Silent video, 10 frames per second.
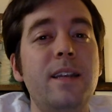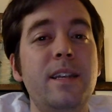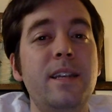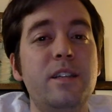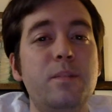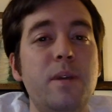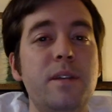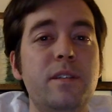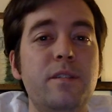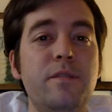
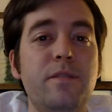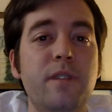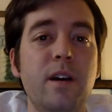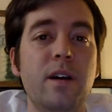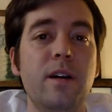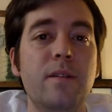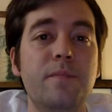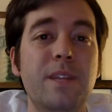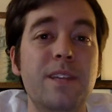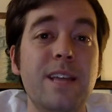inexpensive.
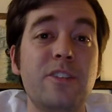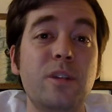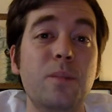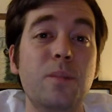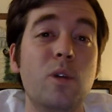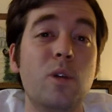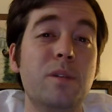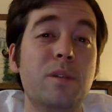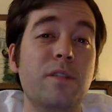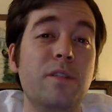He's actually more
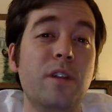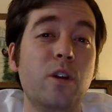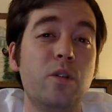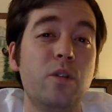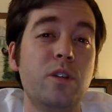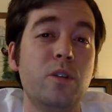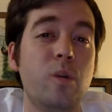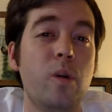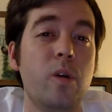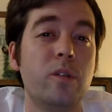expensive than Costa, who
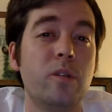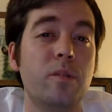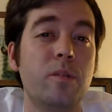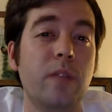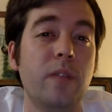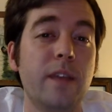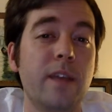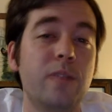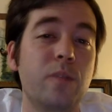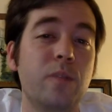we also like,
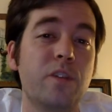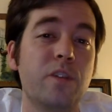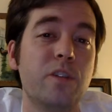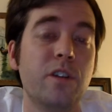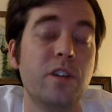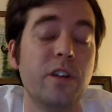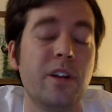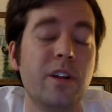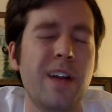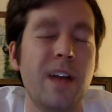as we mentioned
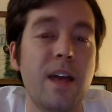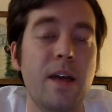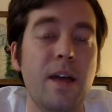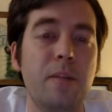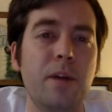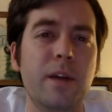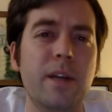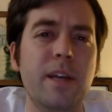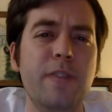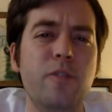earlier.
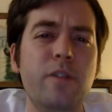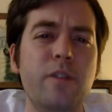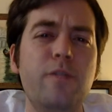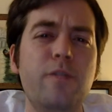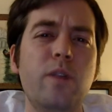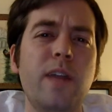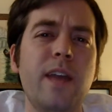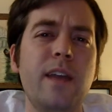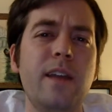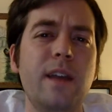But if you can afford
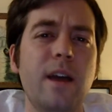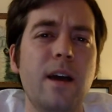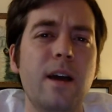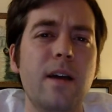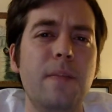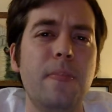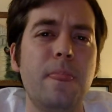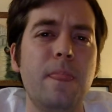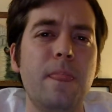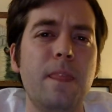Kane,
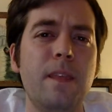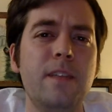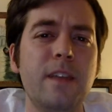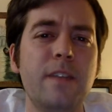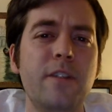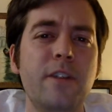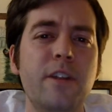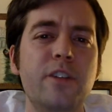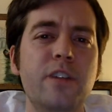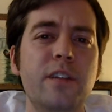he's got a very
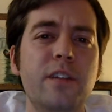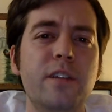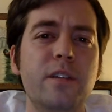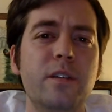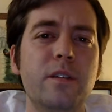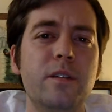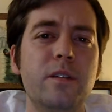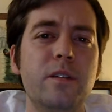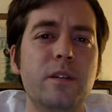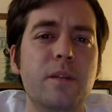good chance to
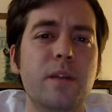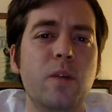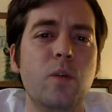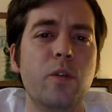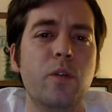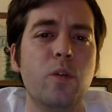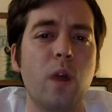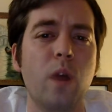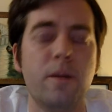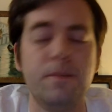make it worth your
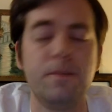while.